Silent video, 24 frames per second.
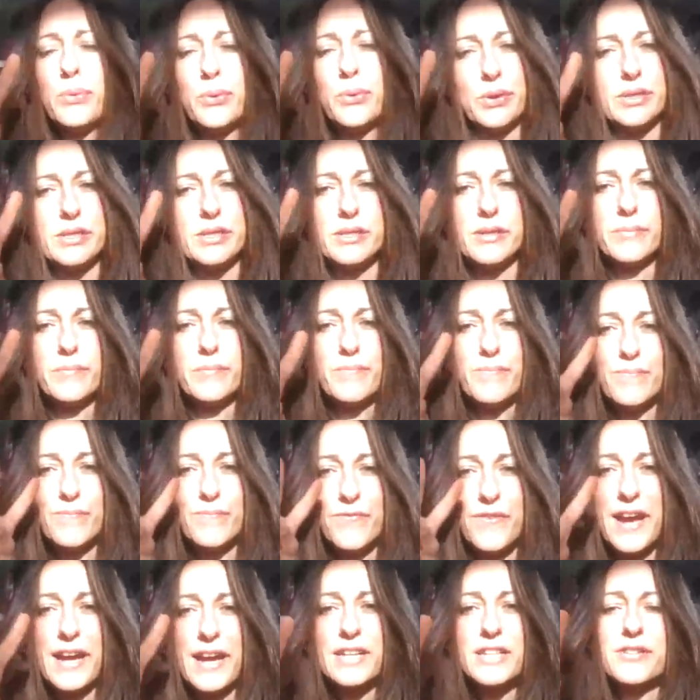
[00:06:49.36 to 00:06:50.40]
important to
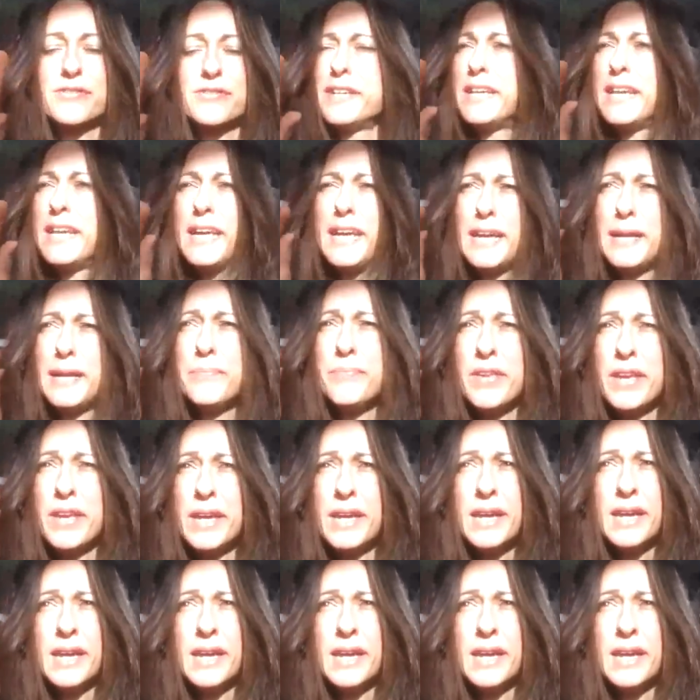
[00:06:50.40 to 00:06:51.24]
factor in here,